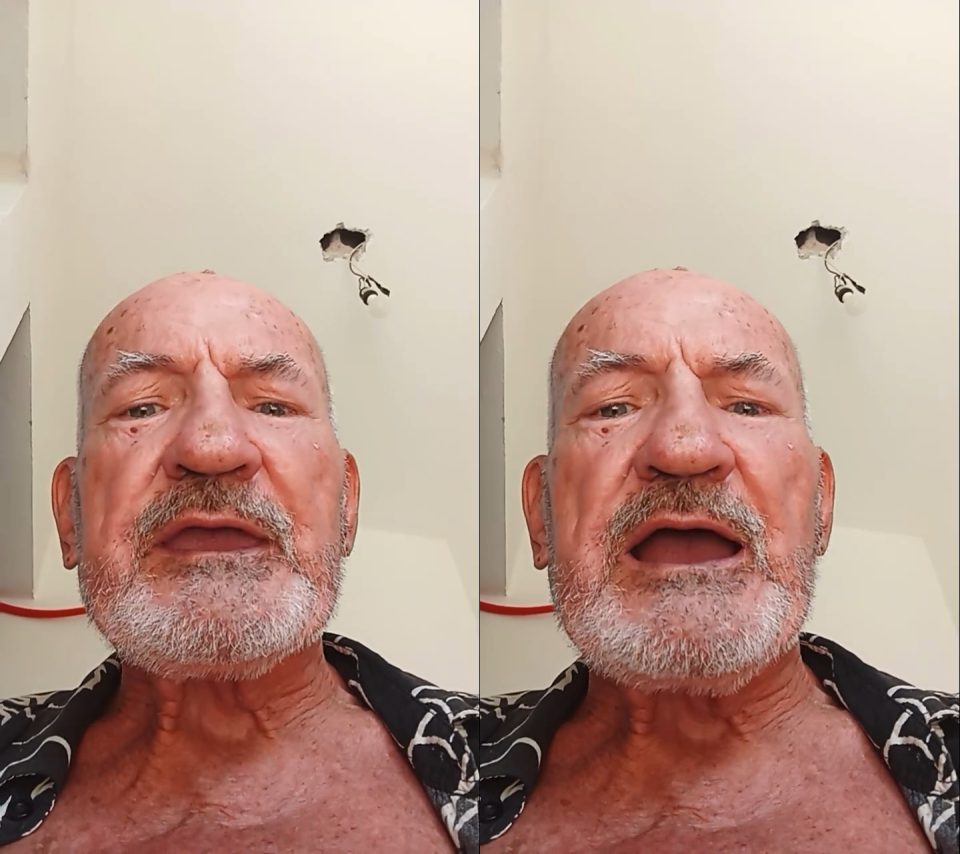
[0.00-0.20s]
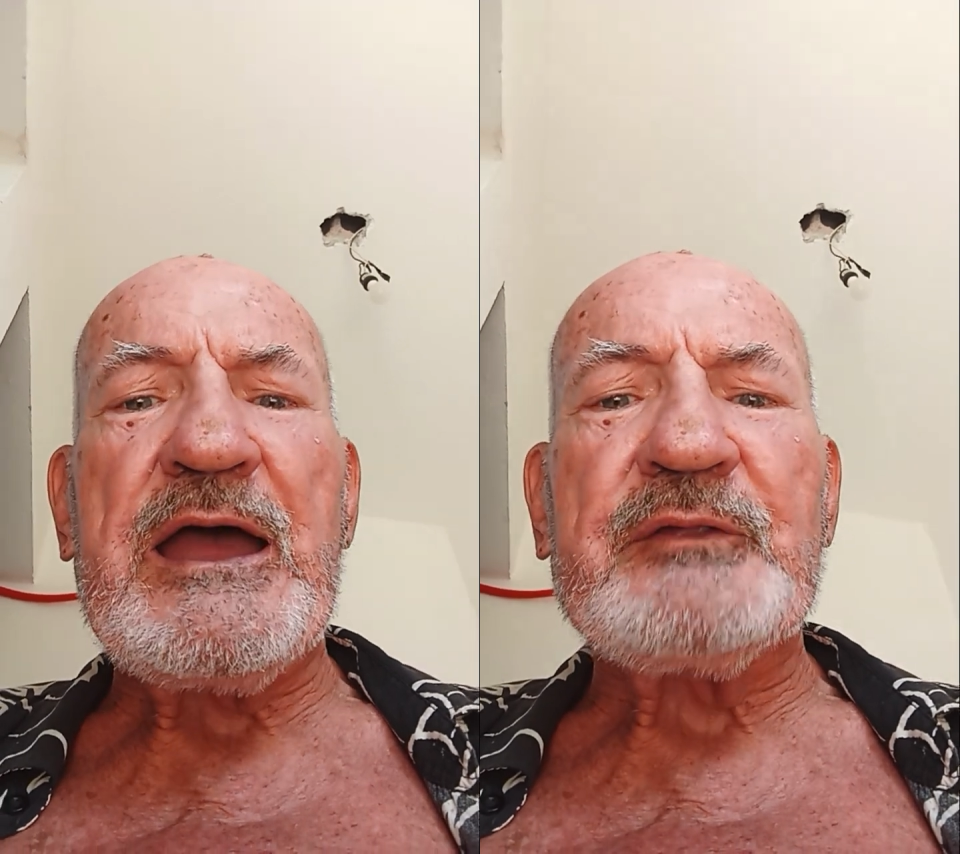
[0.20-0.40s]

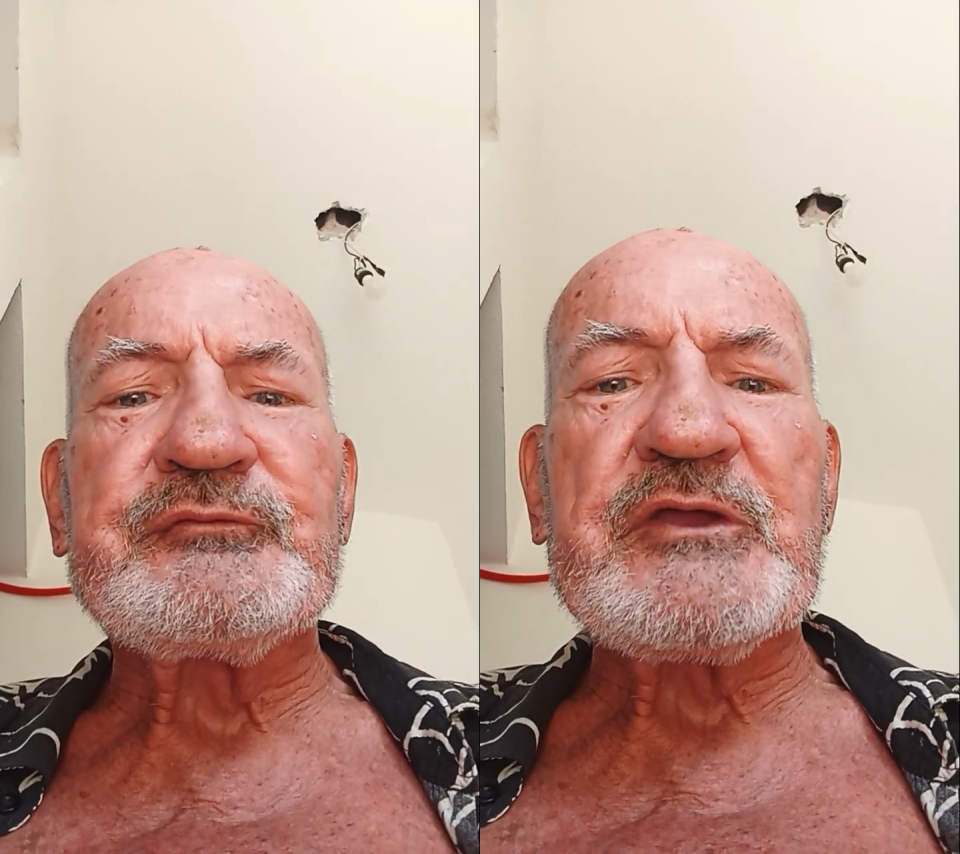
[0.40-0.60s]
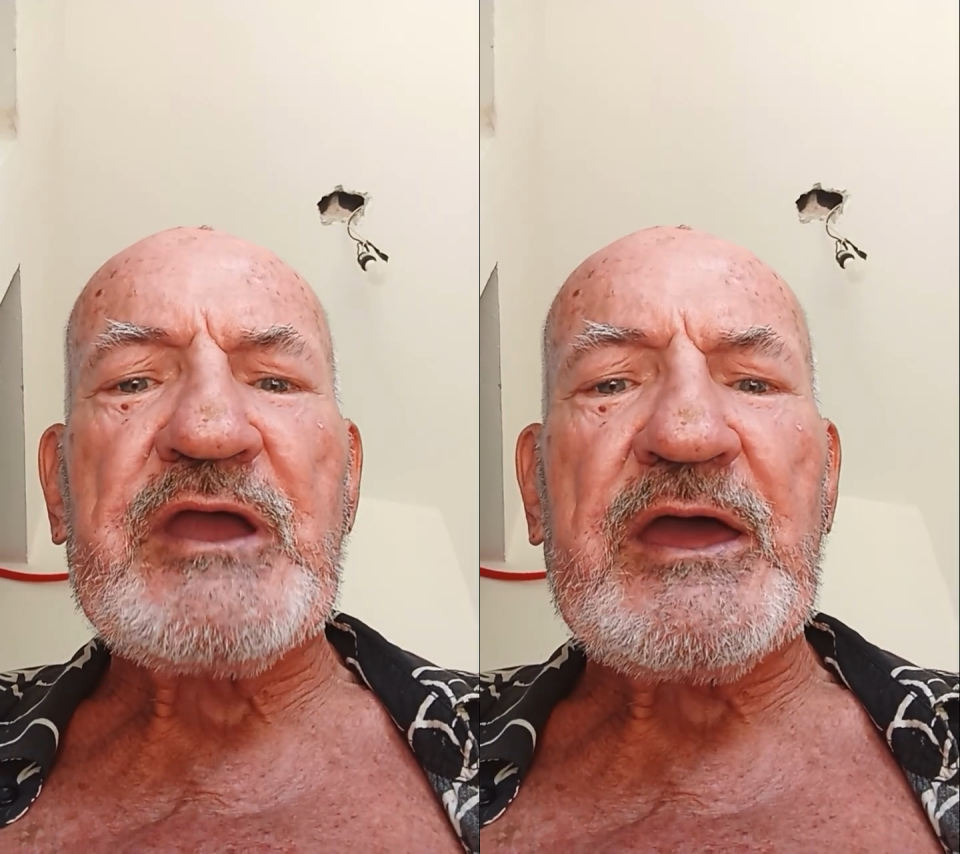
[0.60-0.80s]
God
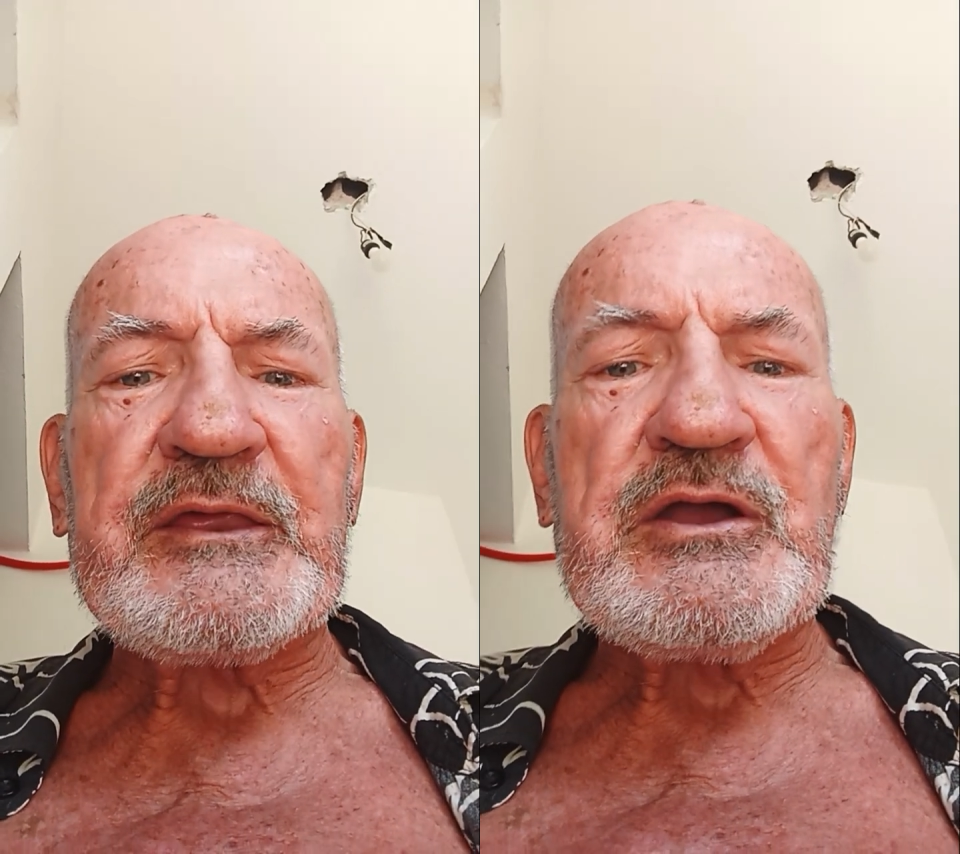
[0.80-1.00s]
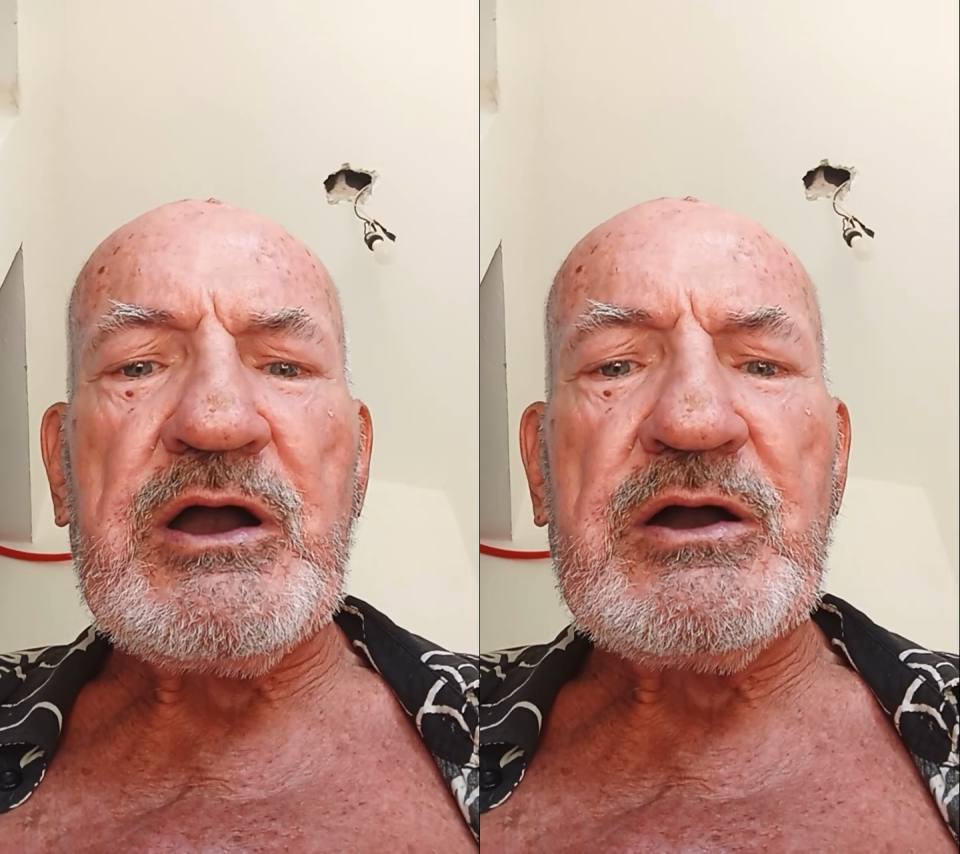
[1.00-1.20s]
she got a
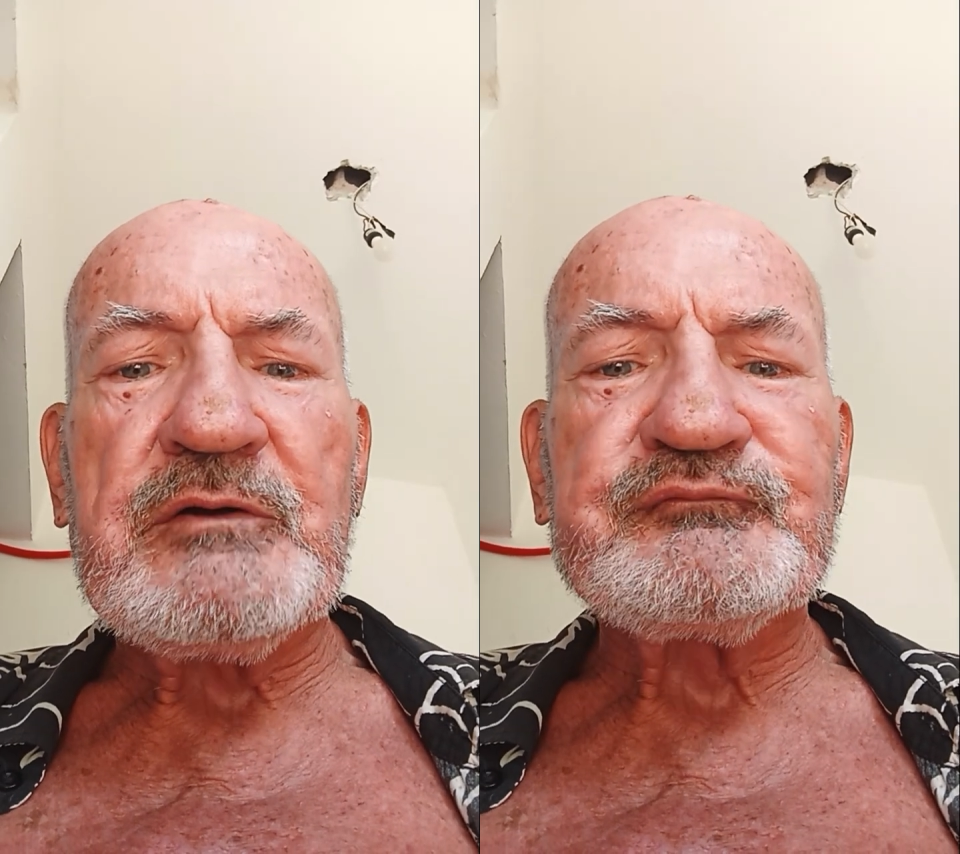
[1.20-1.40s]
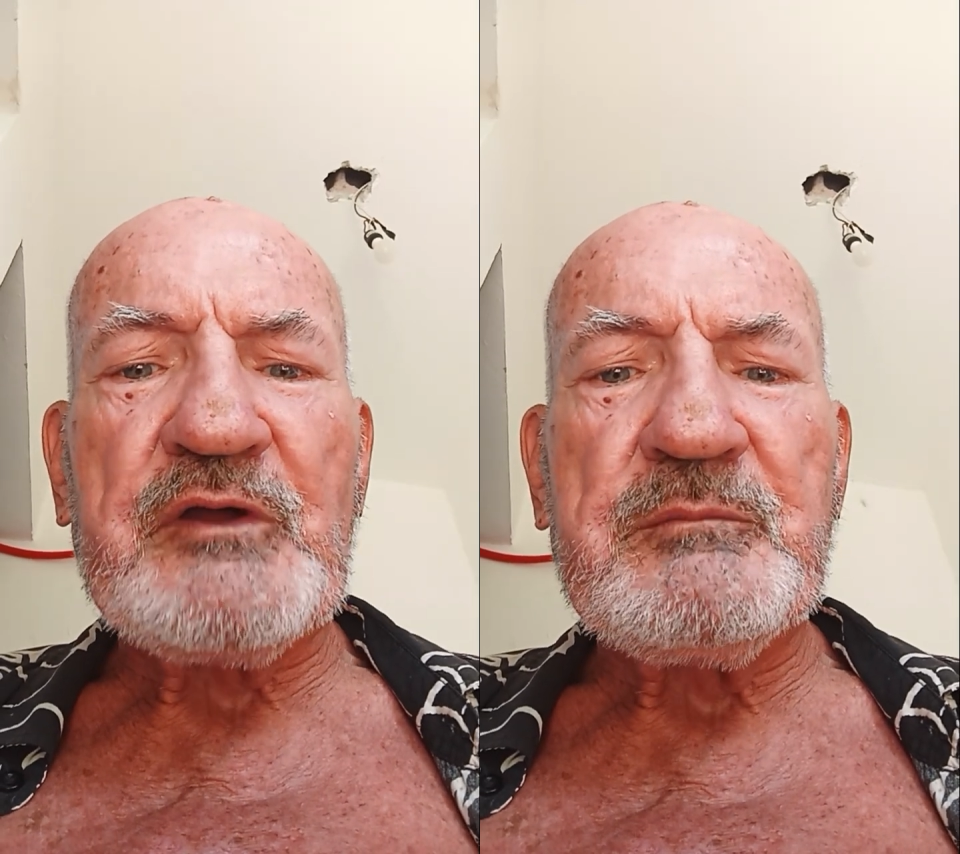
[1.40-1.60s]
call
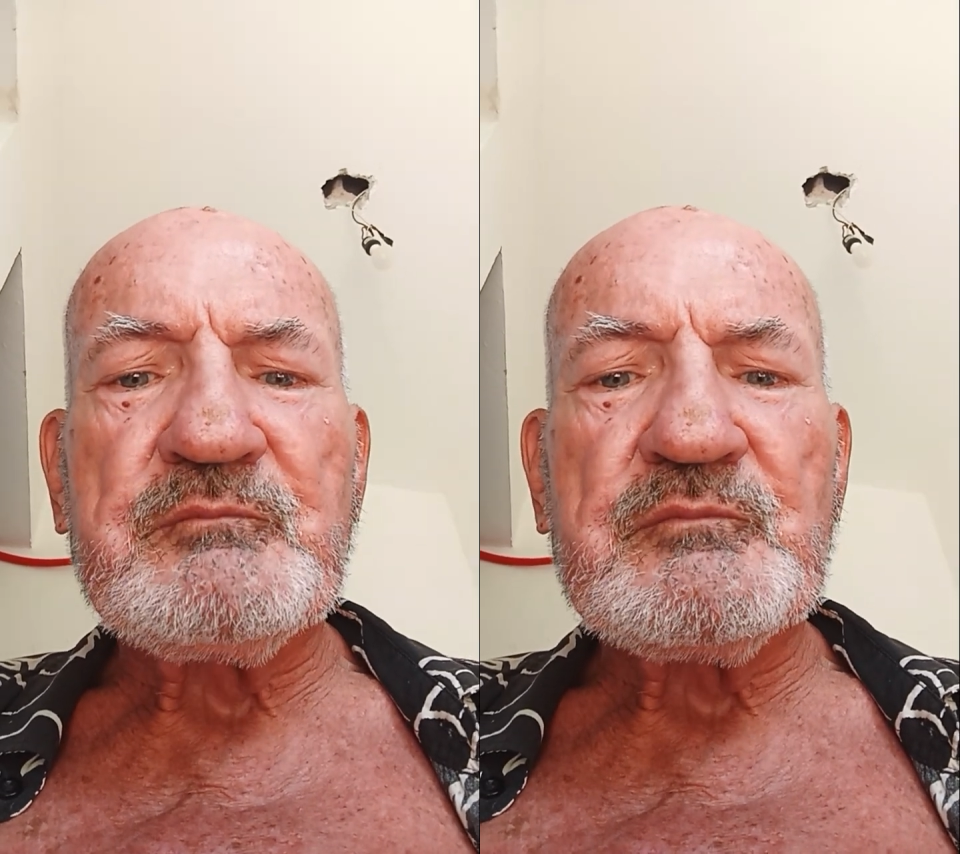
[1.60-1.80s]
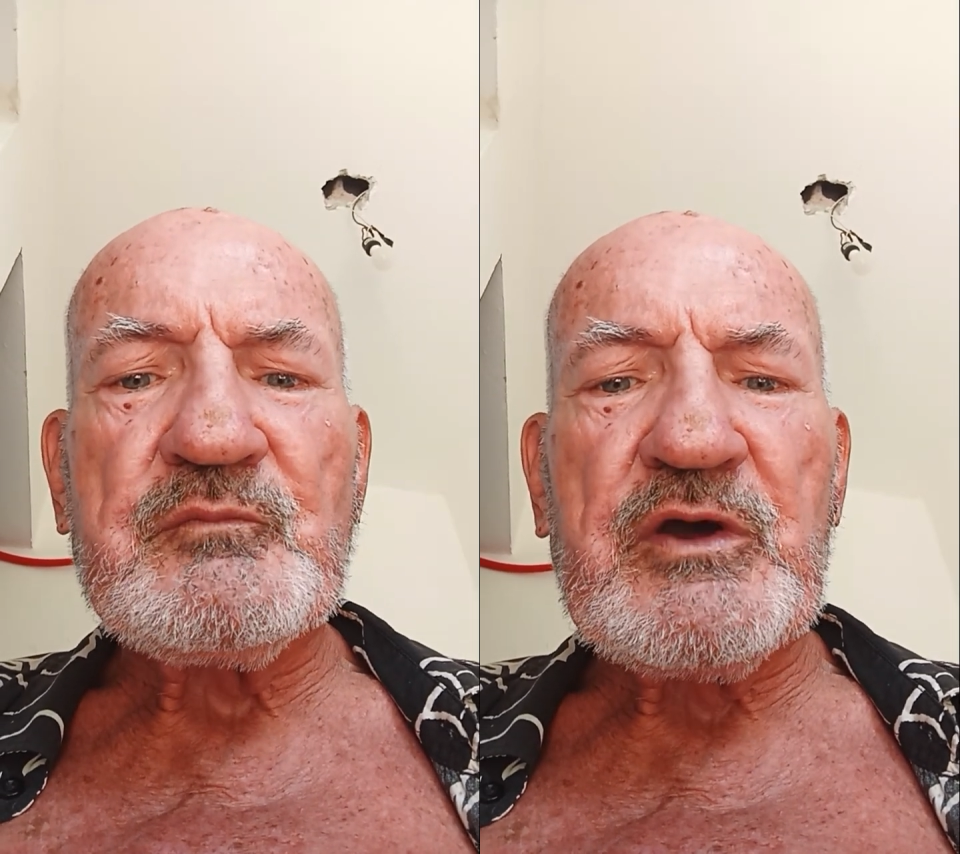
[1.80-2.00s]
from